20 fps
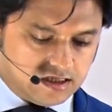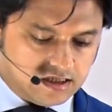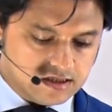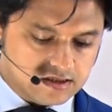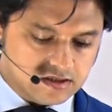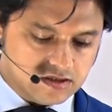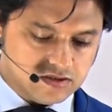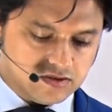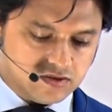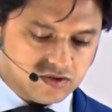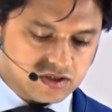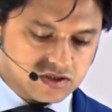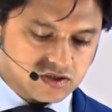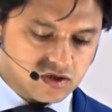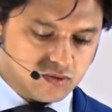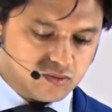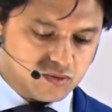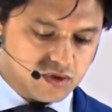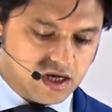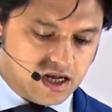increased
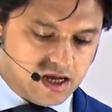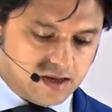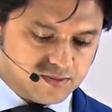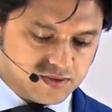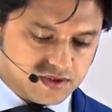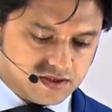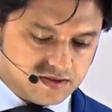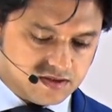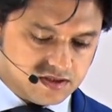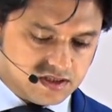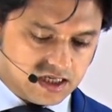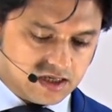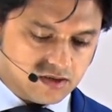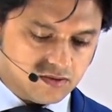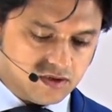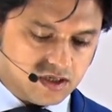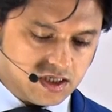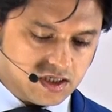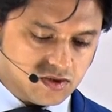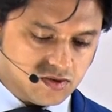risk of relapse
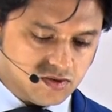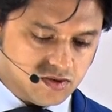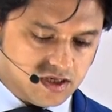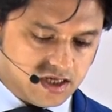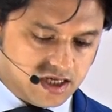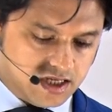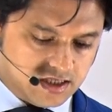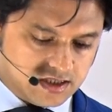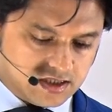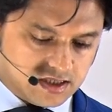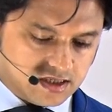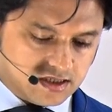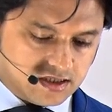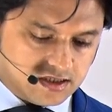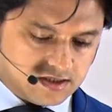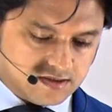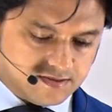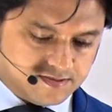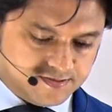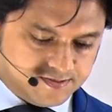secondary to
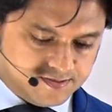NSAIDs